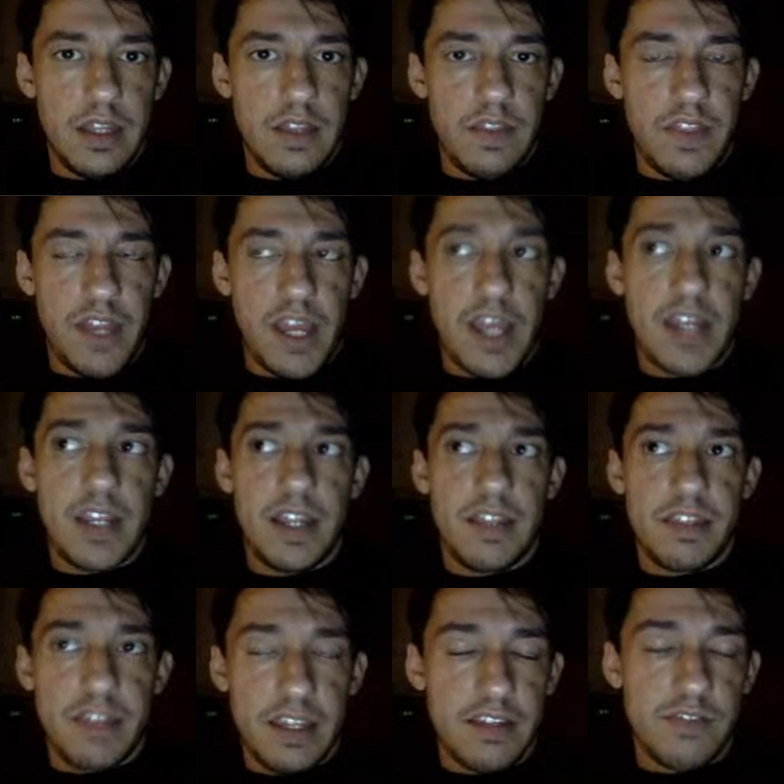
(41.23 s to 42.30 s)
that, I
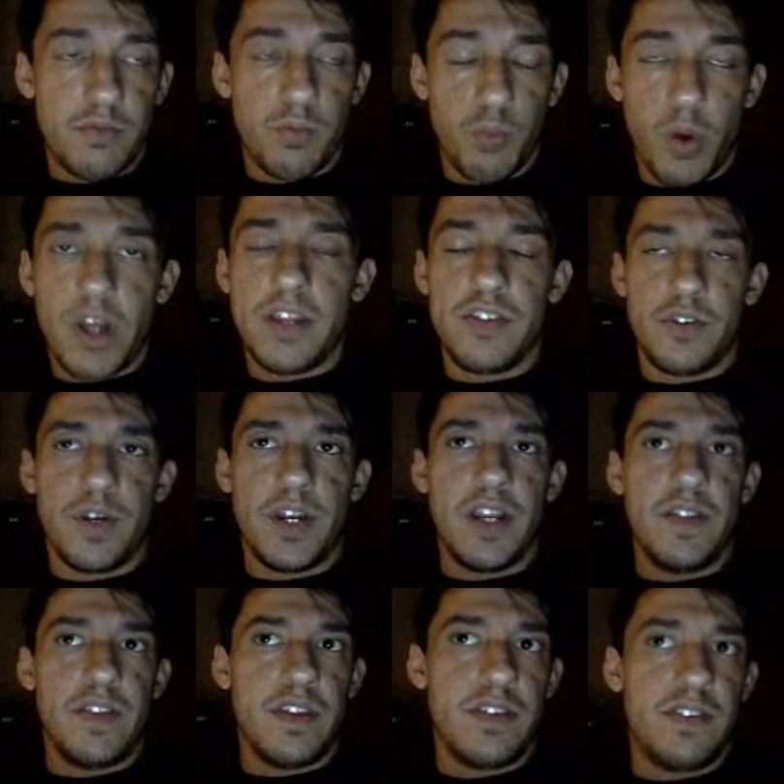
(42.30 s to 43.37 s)
think, is what has
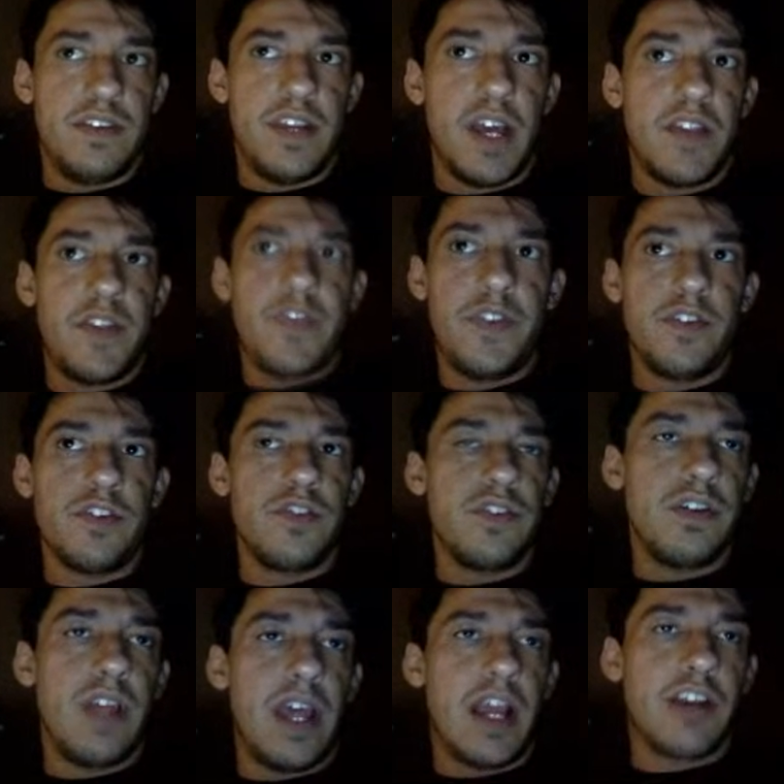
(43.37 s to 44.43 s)
created this. Not that there's
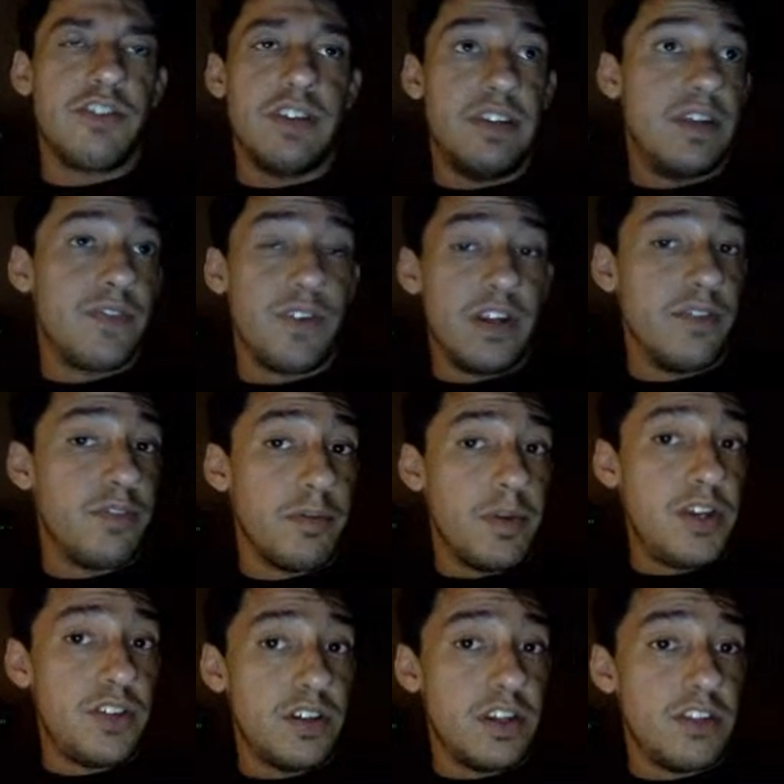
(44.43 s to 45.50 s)
actually differing
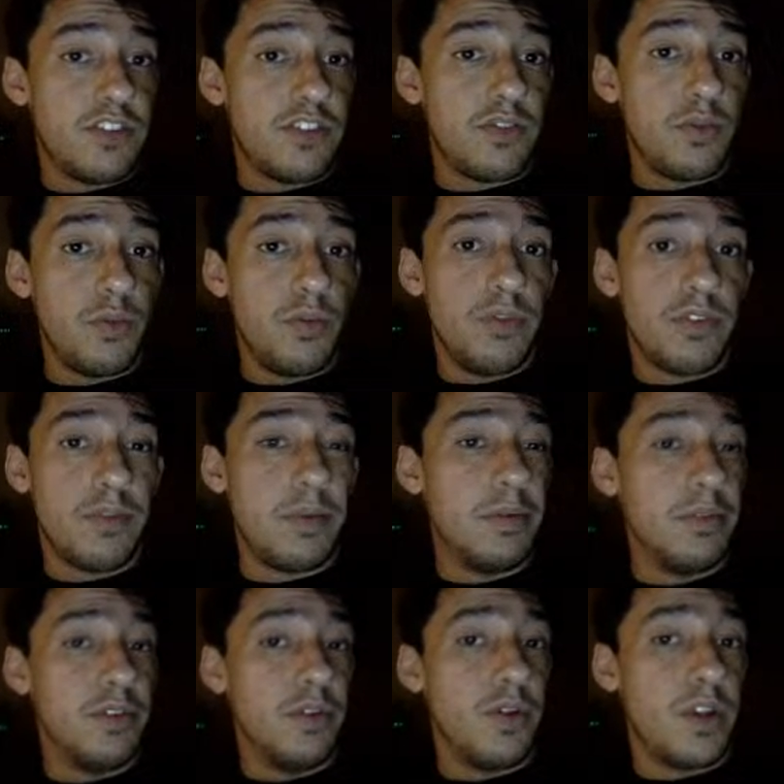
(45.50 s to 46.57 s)
information, it's just some people
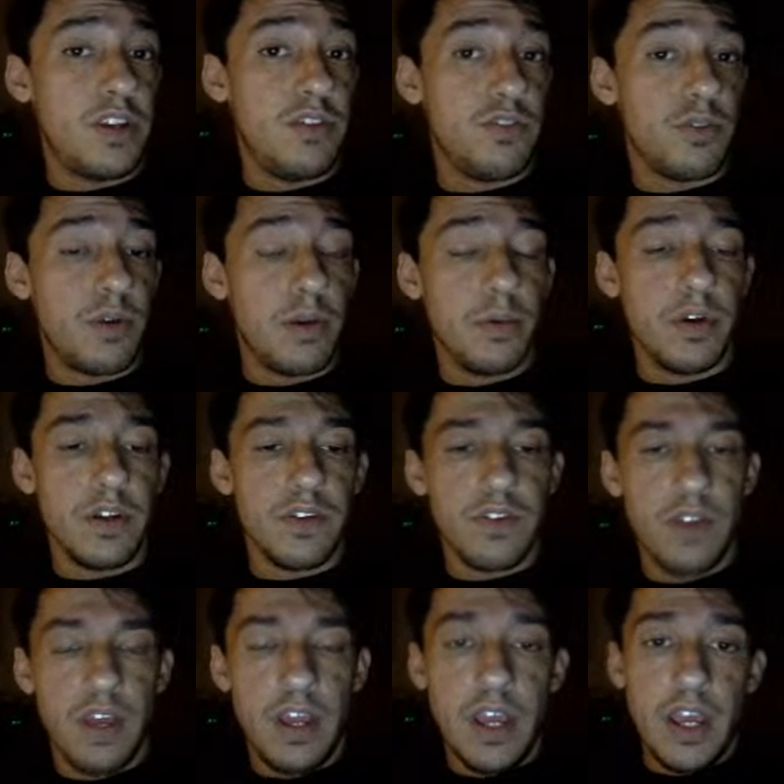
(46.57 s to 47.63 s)
don't know how to use the right words.
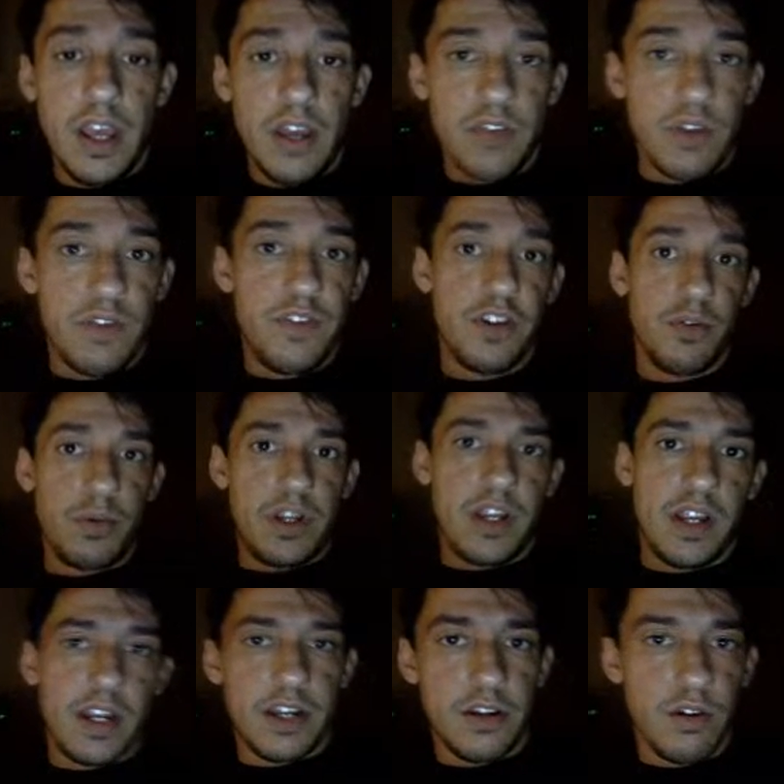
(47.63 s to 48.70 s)
So I figured we can
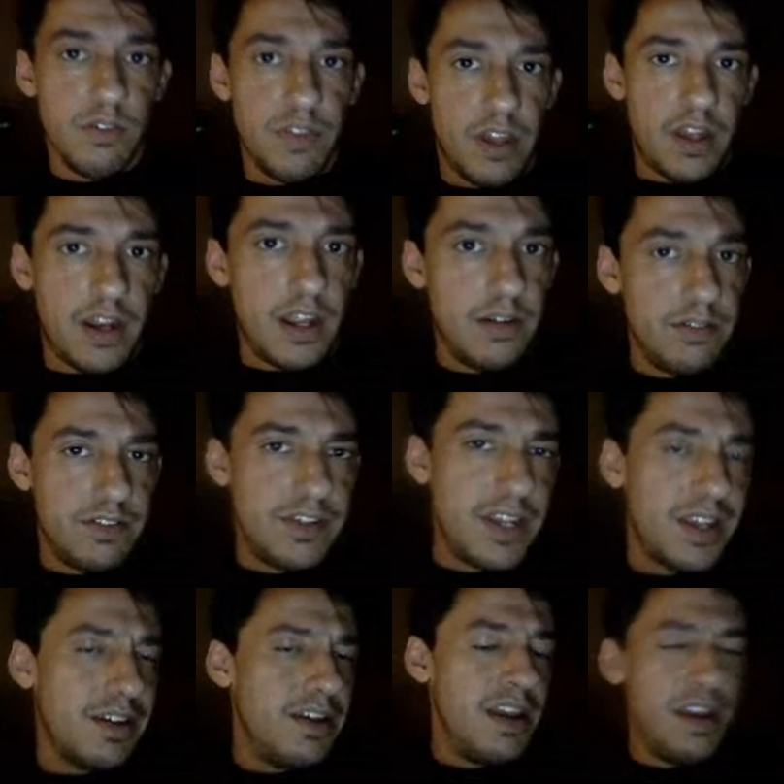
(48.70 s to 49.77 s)
kind of go over that. It's not
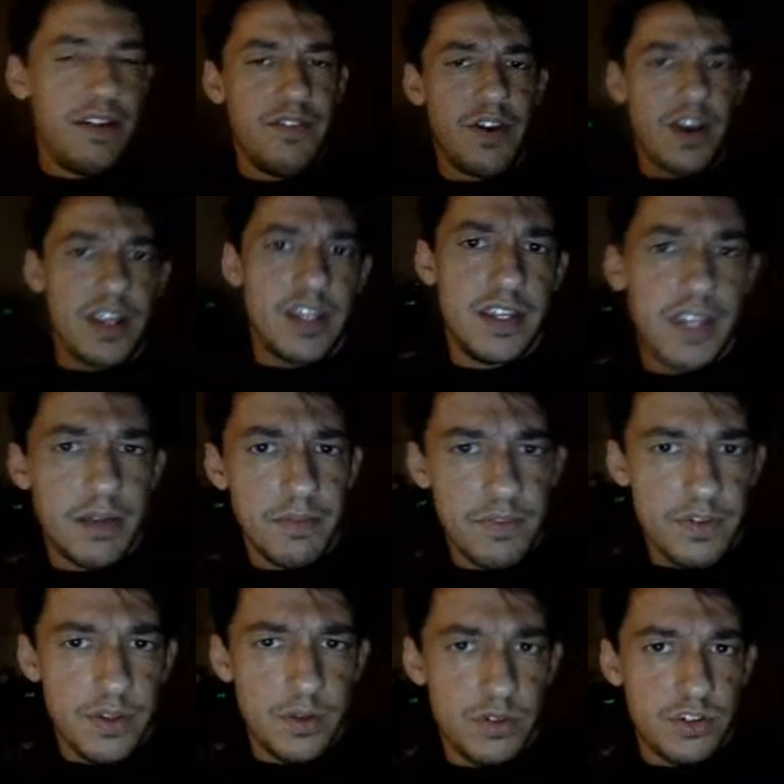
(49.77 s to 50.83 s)
a very in-depth
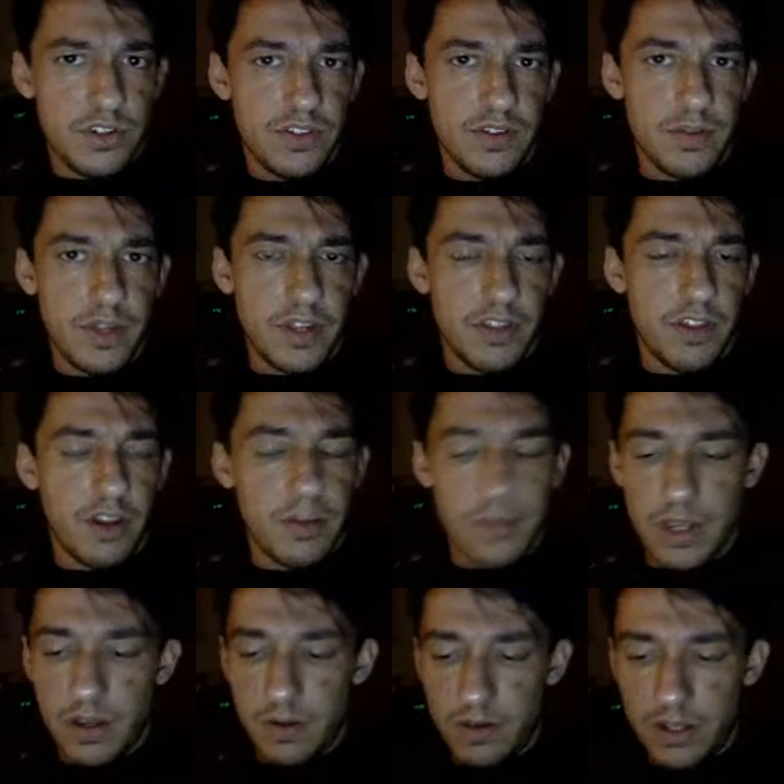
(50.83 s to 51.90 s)
view, it's just something I thought
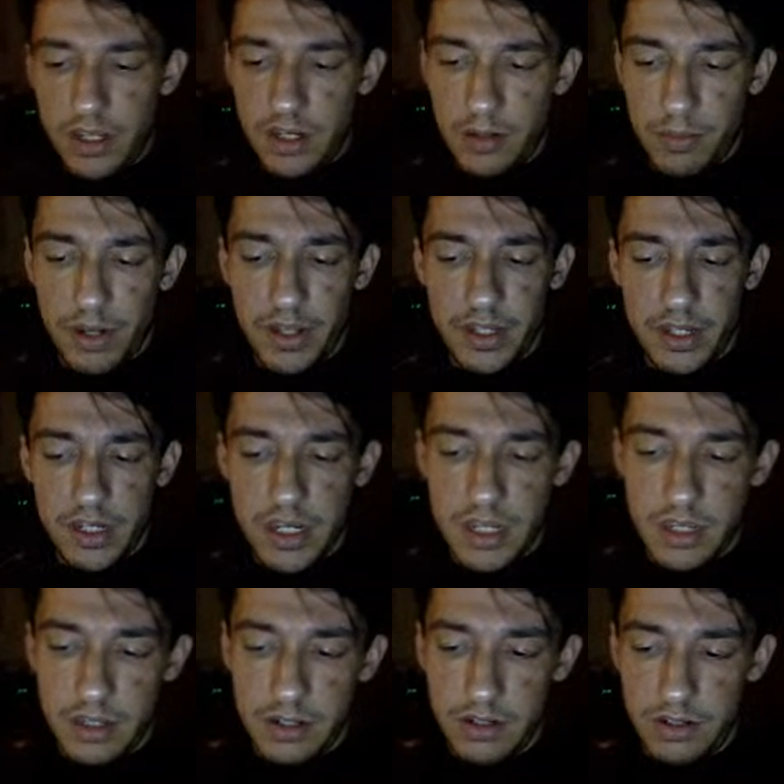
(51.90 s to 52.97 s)
about. And I'll probably
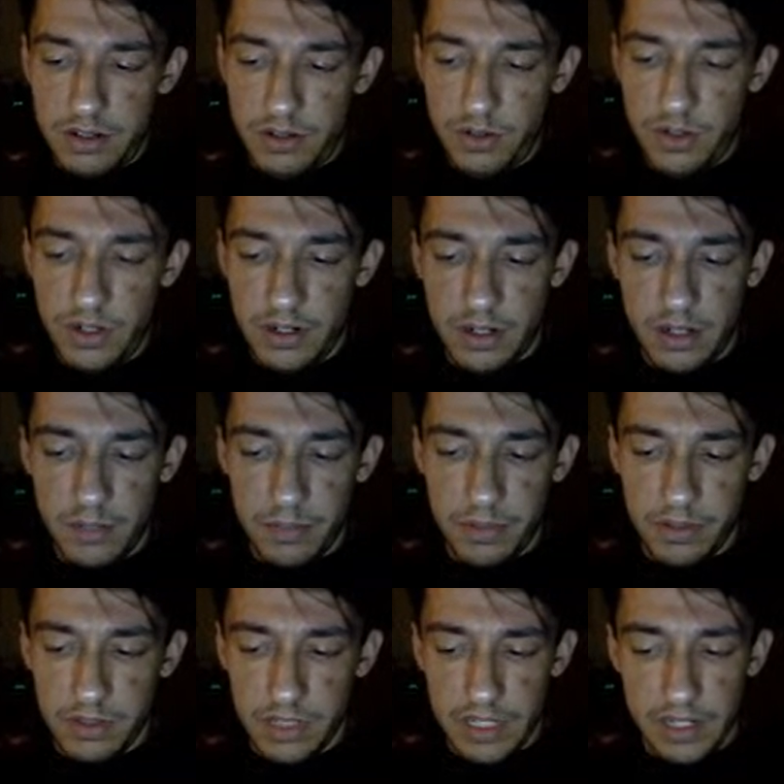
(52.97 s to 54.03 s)
tune it up
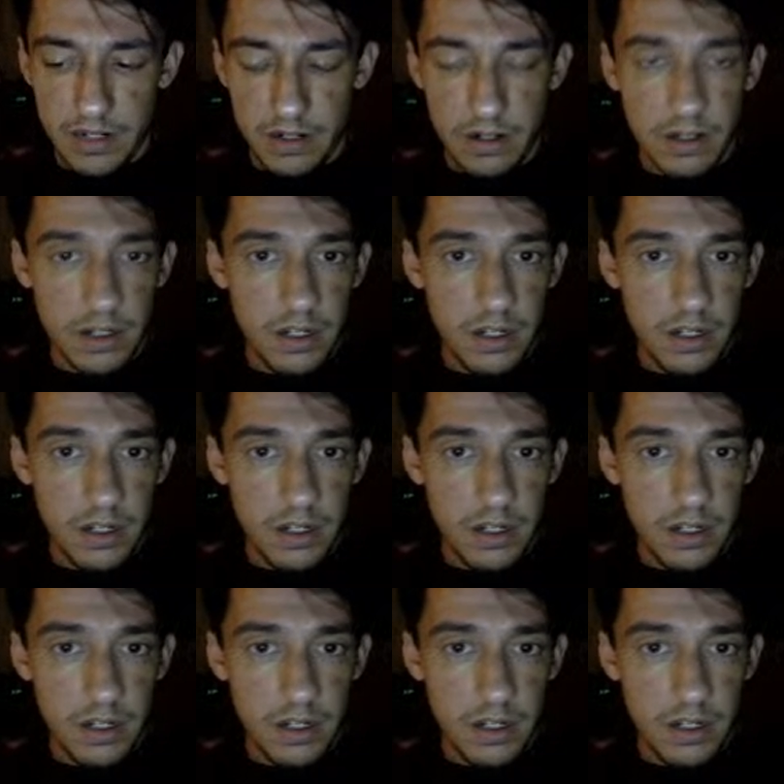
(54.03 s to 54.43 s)
later.